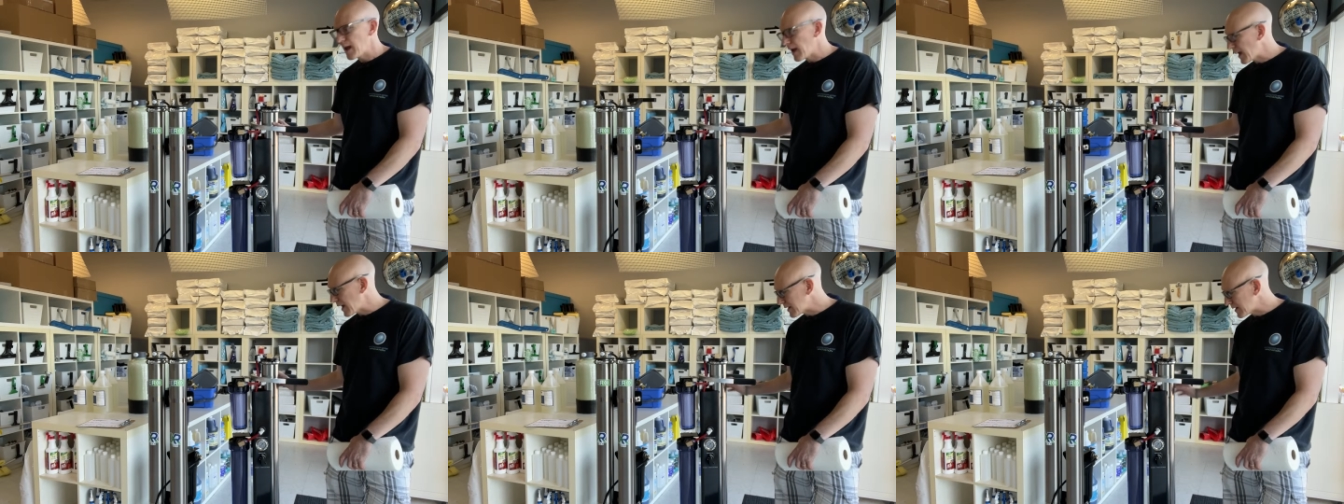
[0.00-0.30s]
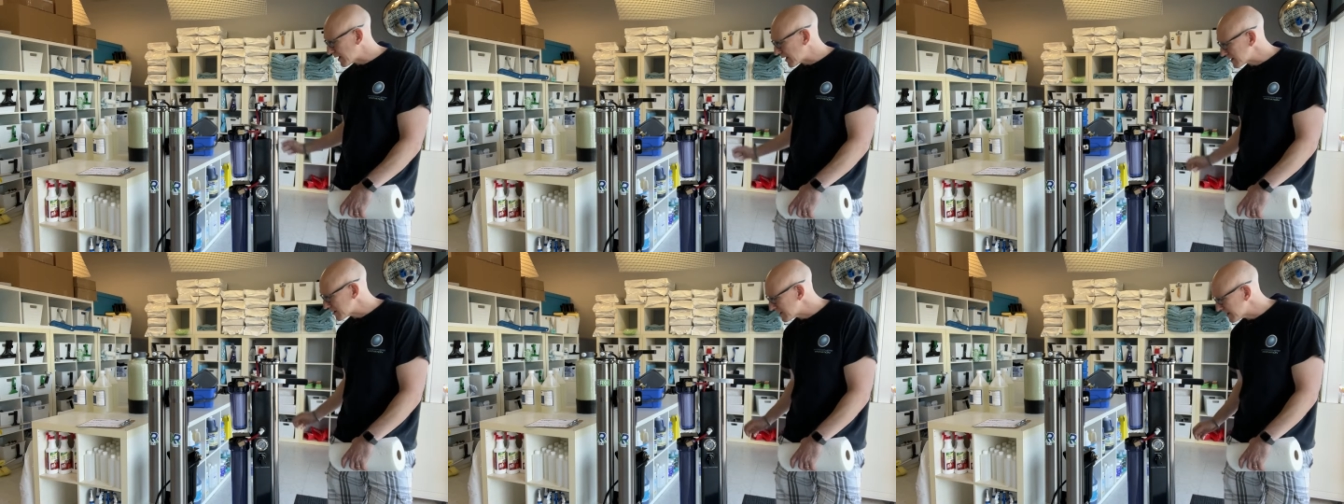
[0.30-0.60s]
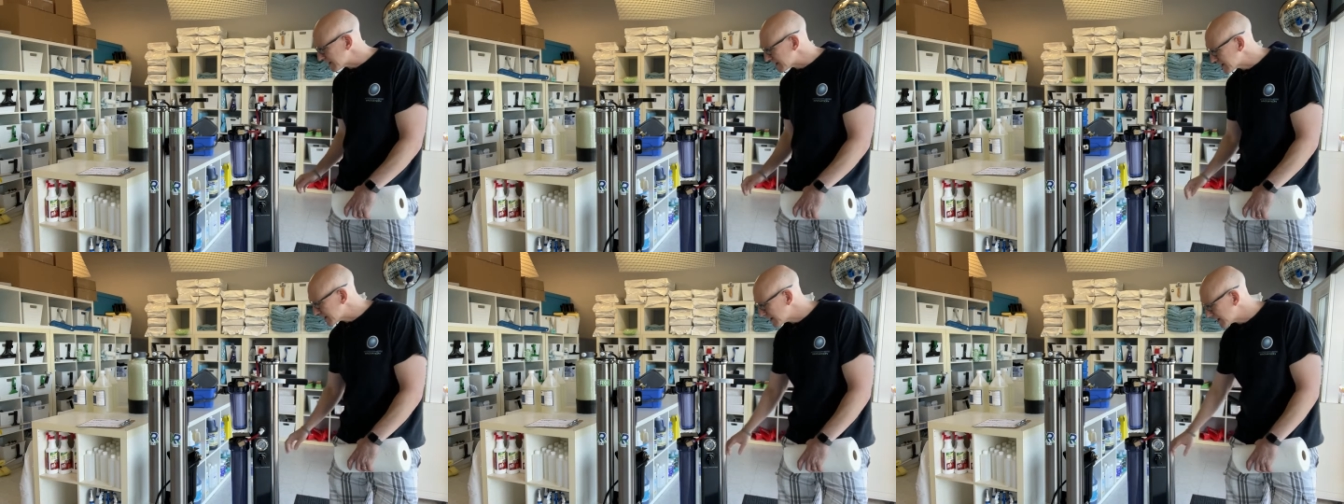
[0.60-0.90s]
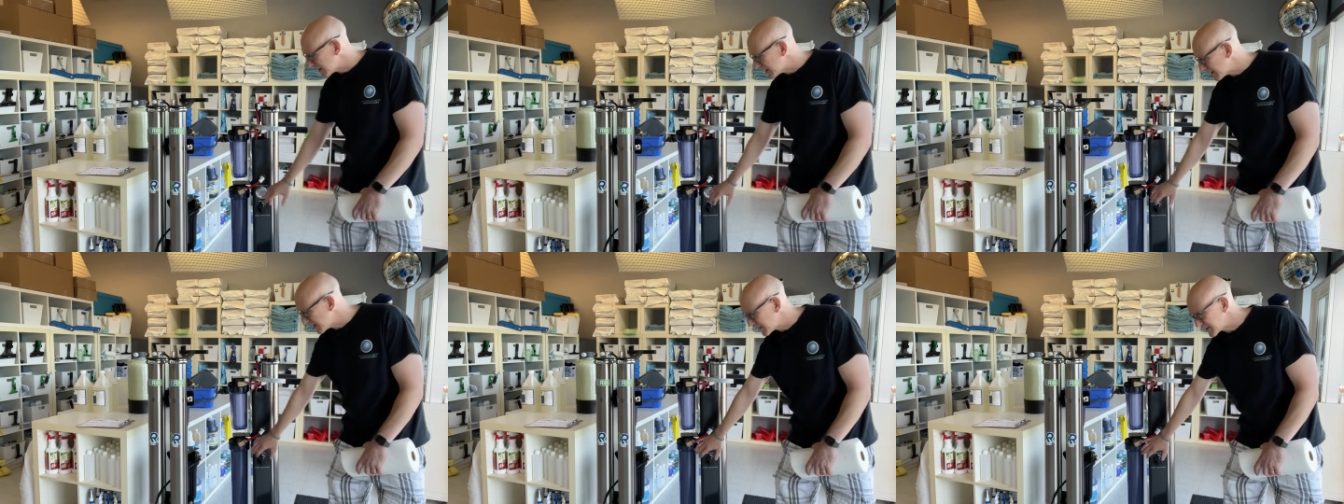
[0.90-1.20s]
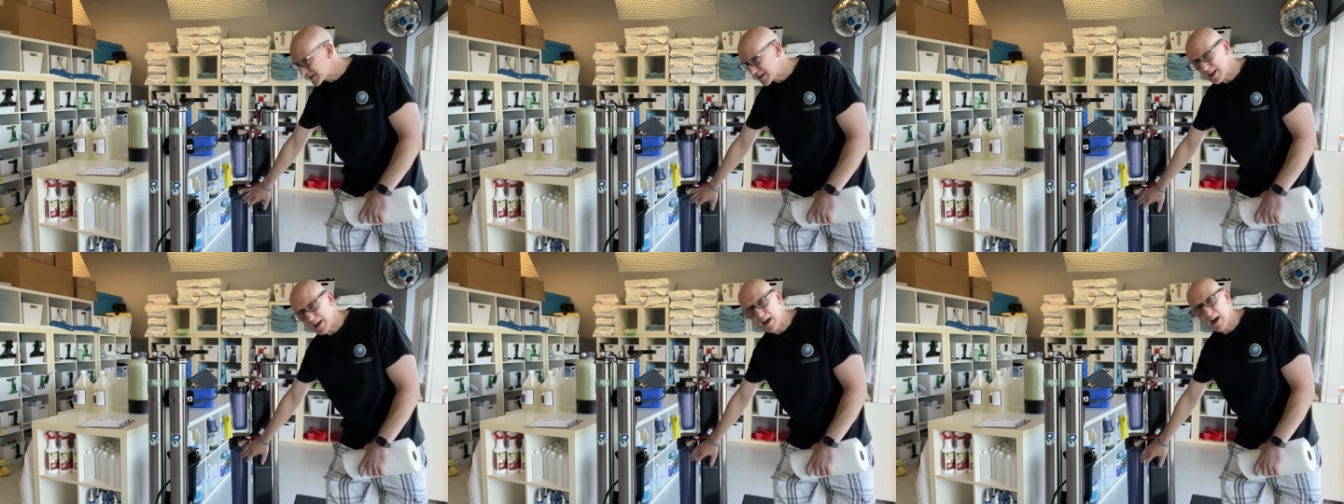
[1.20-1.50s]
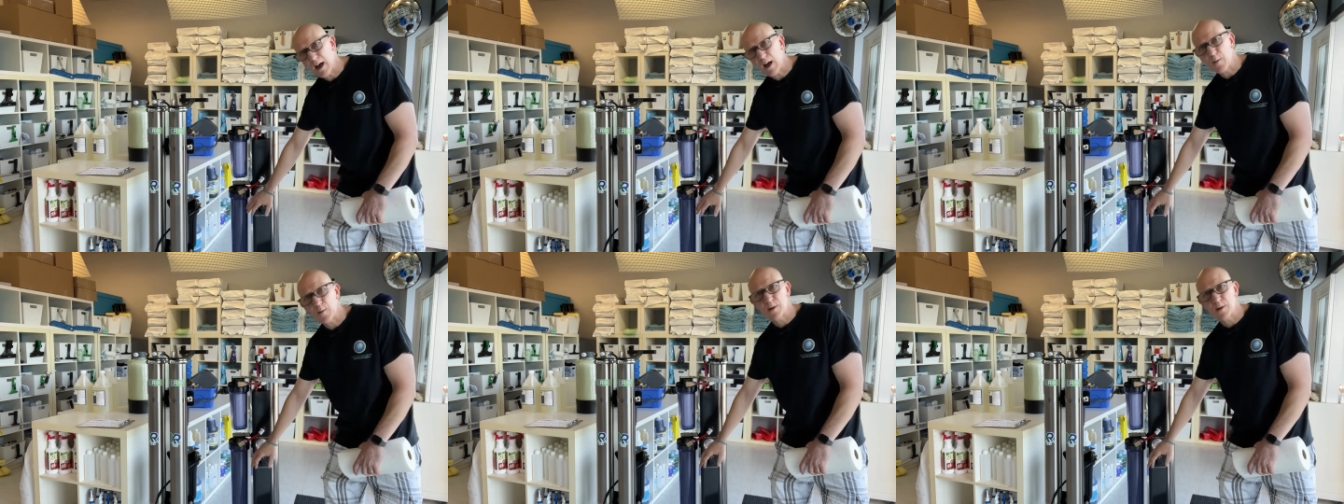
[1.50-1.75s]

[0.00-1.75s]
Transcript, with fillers: And unlike uh, the DI,